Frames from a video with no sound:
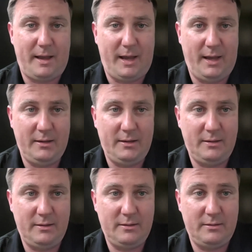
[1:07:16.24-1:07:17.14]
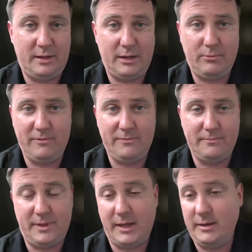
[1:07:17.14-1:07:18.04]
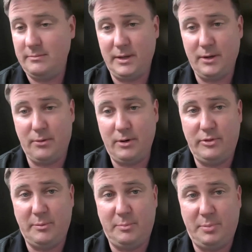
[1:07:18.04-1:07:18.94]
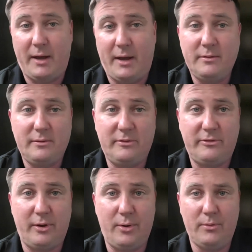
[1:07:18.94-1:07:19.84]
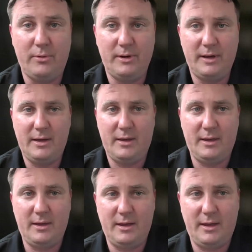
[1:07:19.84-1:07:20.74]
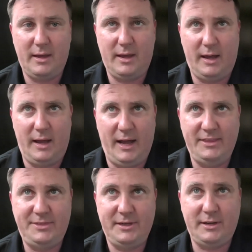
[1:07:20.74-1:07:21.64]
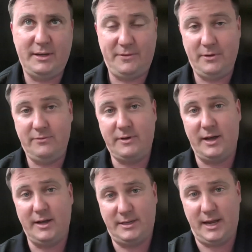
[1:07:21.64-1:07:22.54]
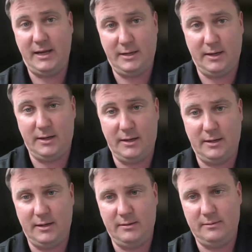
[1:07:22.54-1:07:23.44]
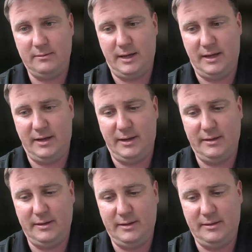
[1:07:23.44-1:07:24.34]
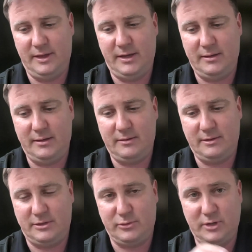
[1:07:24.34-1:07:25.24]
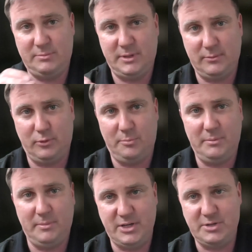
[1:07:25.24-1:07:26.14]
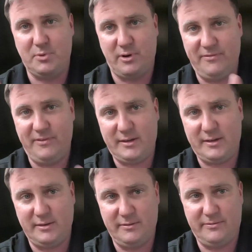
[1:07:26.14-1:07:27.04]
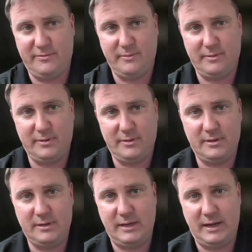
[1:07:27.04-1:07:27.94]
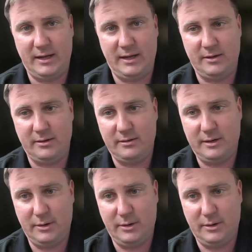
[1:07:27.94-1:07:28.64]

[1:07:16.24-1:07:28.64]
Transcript: And they agreed with the plan. So I think if you've got data that the treatment will be much more effective when